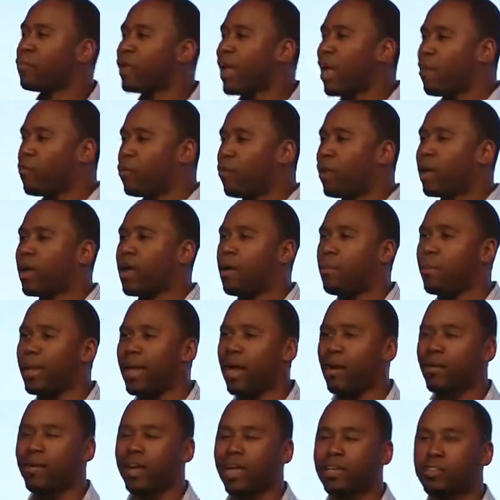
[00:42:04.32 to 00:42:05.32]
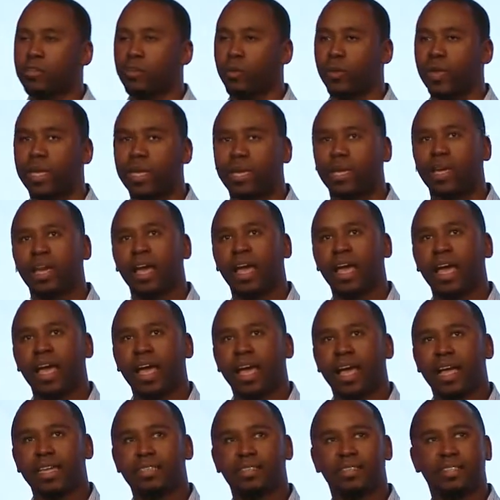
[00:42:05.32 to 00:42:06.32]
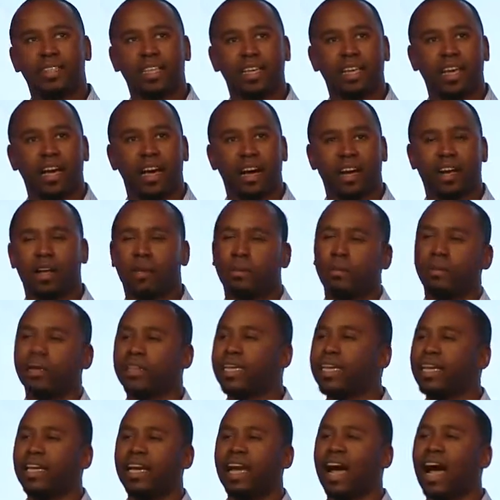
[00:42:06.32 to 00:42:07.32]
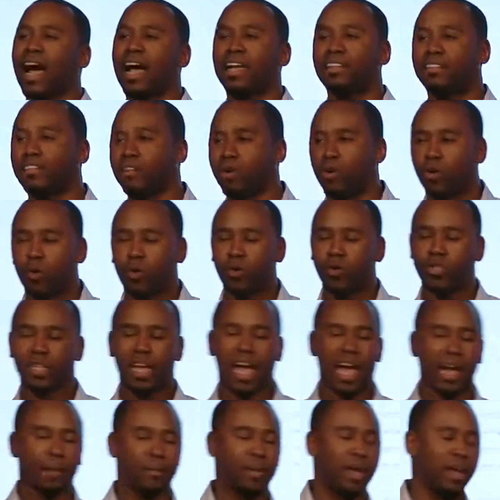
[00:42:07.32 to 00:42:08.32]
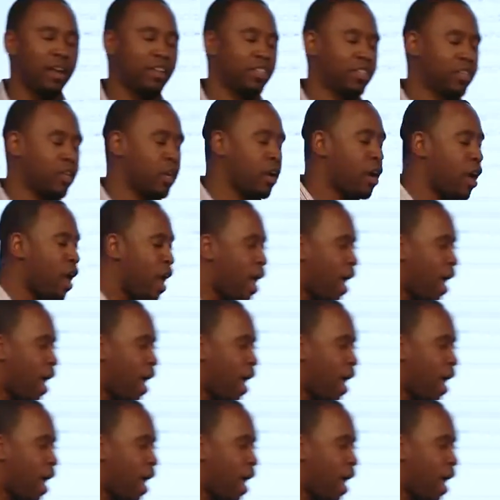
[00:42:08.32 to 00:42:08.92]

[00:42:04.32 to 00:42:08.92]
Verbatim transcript: And we have one coming out next week. It's the uh, complete guide to Google Tag Manager.